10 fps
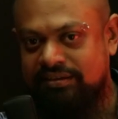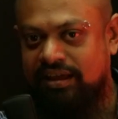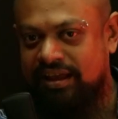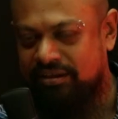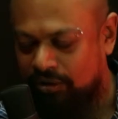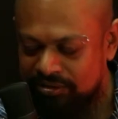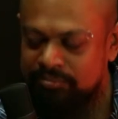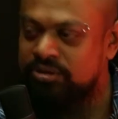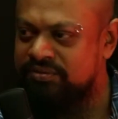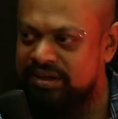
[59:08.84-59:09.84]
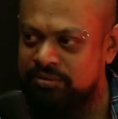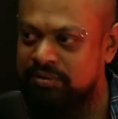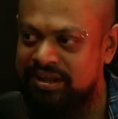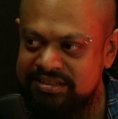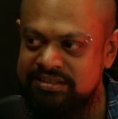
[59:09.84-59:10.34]
I almost went to
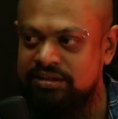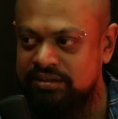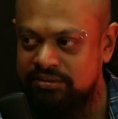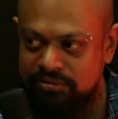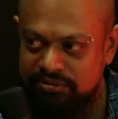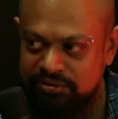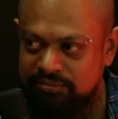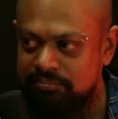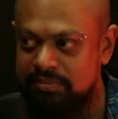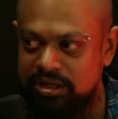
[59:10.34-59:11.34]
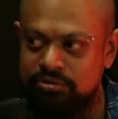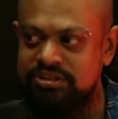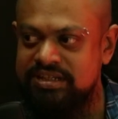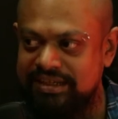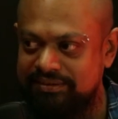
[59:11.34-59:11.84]
ask Bellucci.
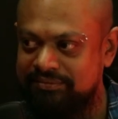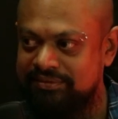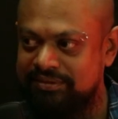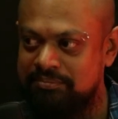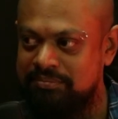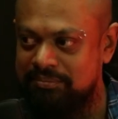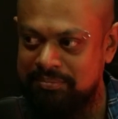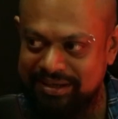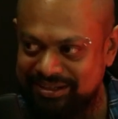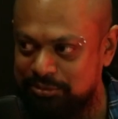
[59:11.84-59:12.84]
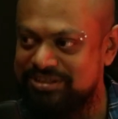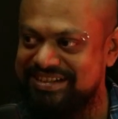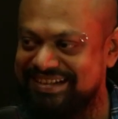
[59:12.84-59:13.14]
Who is Monica? No. Bellucci. No,